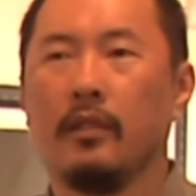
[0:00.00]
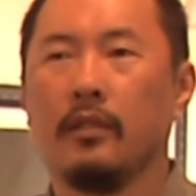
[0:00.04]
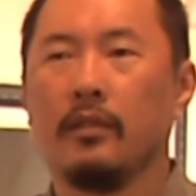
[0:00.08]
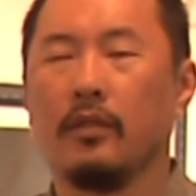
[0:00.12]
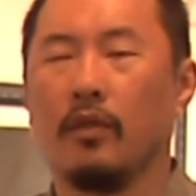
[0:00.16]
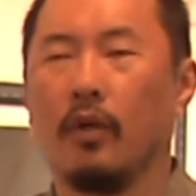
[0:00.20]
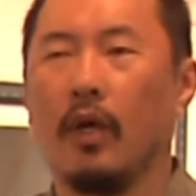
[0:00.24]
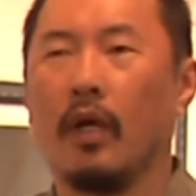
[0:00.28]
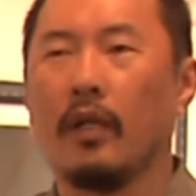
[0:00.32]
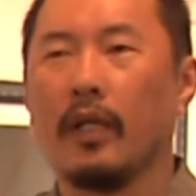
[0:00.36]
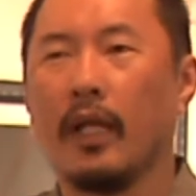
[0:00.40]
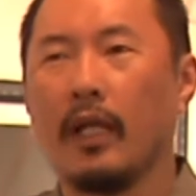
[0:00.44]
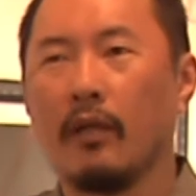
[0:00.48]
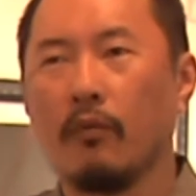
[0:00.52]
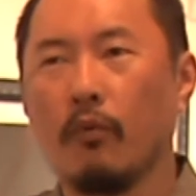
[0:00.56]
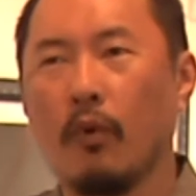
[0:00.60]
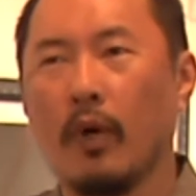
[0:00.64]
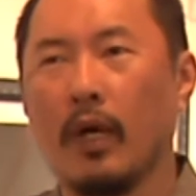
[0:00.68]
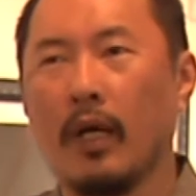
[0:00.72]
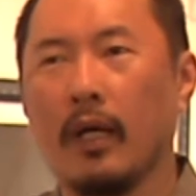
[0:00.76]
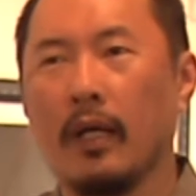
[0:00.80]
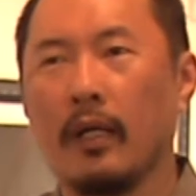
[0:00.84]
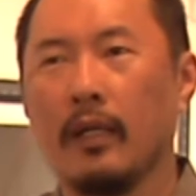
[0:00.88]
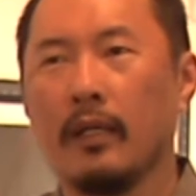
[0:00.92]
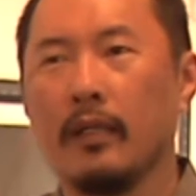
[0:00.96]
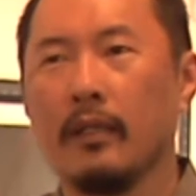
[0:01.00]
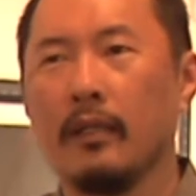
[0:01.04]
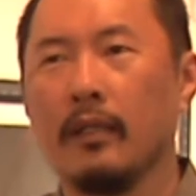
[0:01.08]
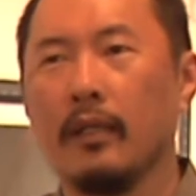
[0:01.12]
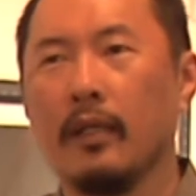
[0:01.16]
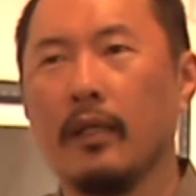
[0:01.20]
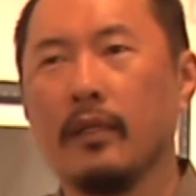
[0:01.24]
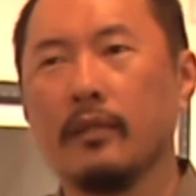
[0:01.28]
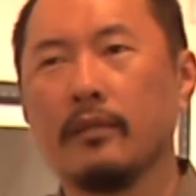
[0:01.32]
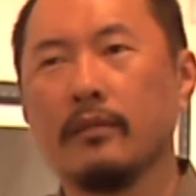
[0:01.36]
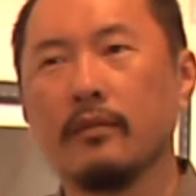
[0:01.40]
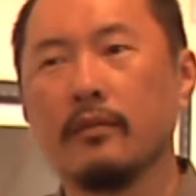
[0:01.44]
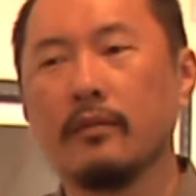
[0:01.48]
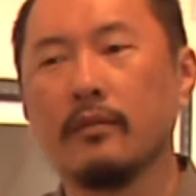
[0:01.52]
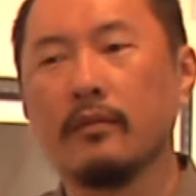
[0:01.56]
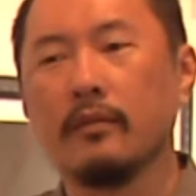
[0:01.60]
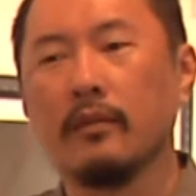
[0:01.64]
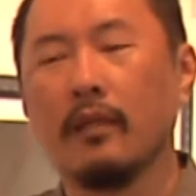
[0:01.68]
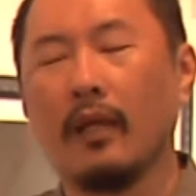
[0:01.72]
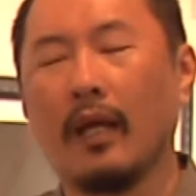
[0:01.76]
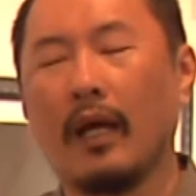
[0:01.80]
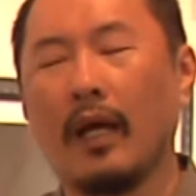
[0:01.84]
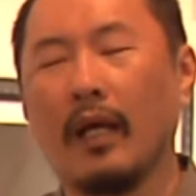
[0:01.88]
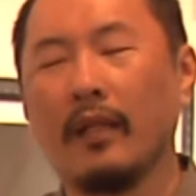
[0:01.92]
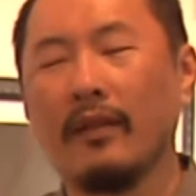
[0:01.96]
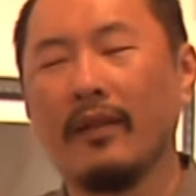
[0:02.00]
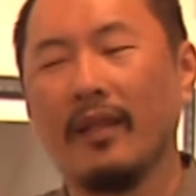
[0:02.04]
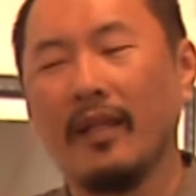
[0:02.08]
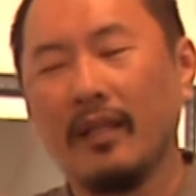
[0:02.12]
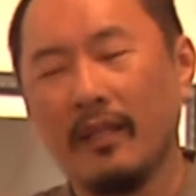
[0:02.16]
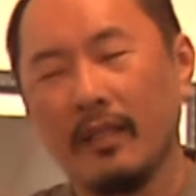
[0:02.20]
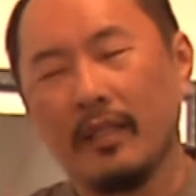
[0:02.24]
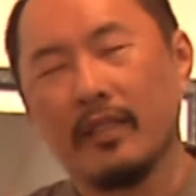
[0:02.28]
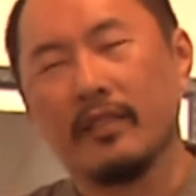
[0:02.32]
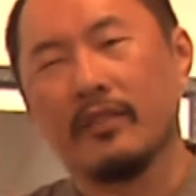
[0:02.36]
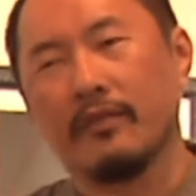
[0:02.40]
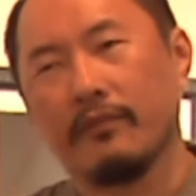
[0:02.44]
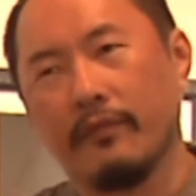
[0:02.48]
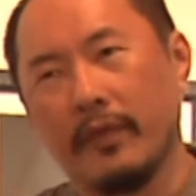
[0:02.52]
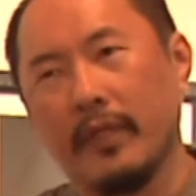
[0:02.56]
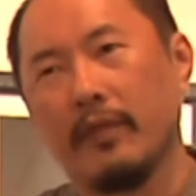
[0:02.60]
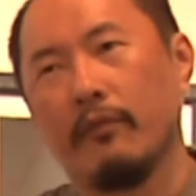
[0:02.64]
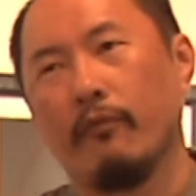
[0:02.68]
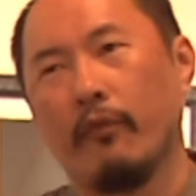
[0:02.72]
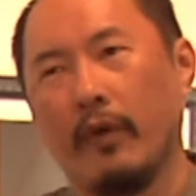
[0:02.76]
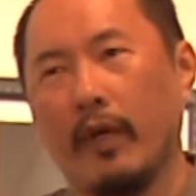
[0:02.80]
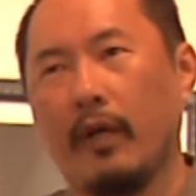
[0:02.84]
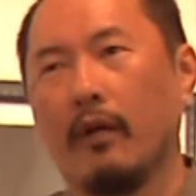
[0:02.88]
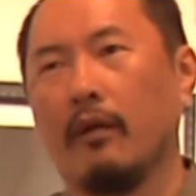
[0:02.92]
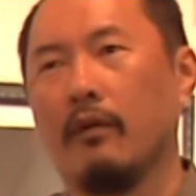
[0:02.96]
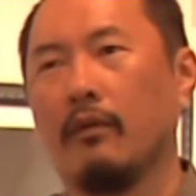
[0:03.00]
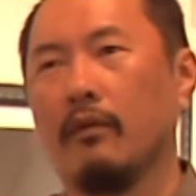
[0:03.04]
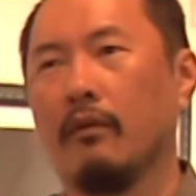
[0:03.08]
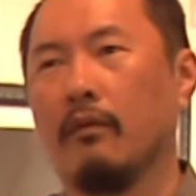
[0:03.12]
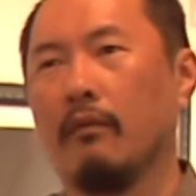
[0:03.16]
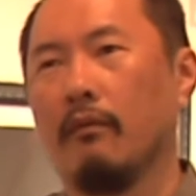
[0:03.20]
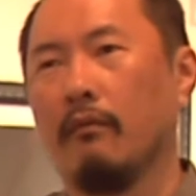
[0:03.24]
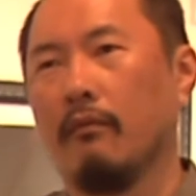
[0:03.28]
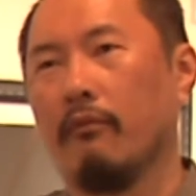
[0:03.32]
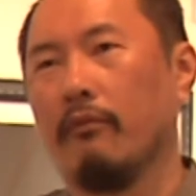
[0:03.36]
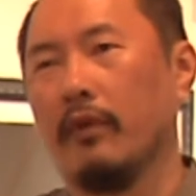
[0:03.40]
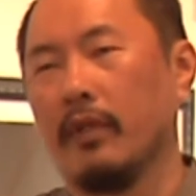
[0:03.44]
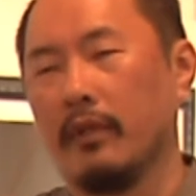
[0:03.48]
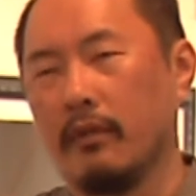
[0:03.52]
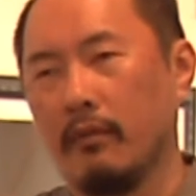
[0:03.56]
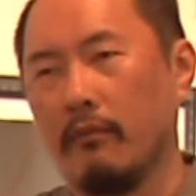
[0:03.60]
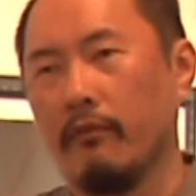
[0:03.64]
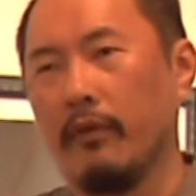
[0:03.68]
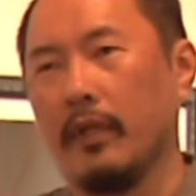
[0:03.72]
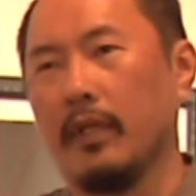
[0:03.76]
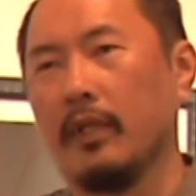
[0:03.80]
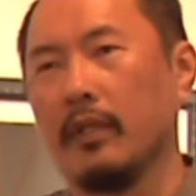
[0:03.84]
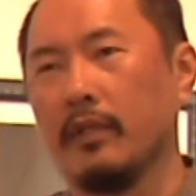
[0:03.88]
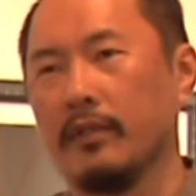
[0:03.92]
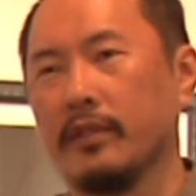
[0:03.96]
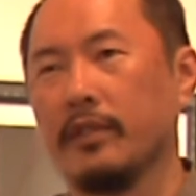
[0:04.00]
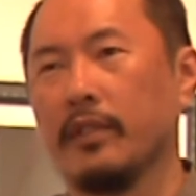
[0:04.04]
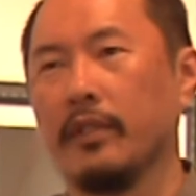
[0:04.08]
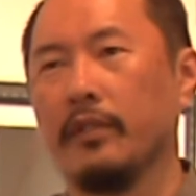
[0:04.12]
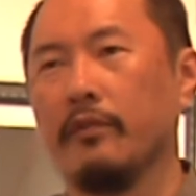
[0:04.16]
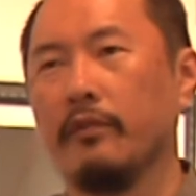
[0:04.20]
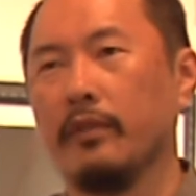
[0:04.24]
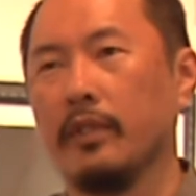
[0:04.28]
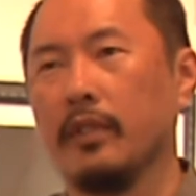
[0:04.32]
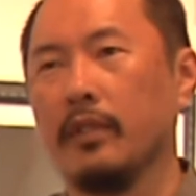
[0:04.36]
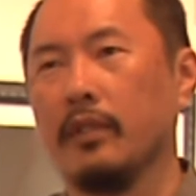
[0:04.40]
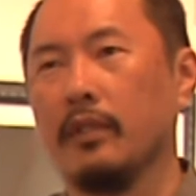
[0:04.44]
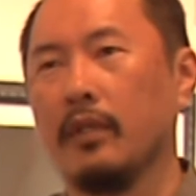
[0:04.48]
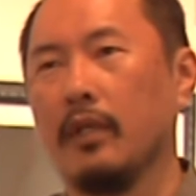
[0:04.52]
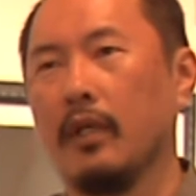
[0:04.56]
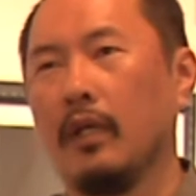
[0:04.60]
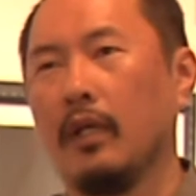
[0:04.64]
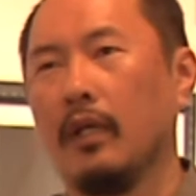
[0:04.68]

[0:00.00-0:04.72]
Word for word: So that's why it's I think it's fit well with with the series.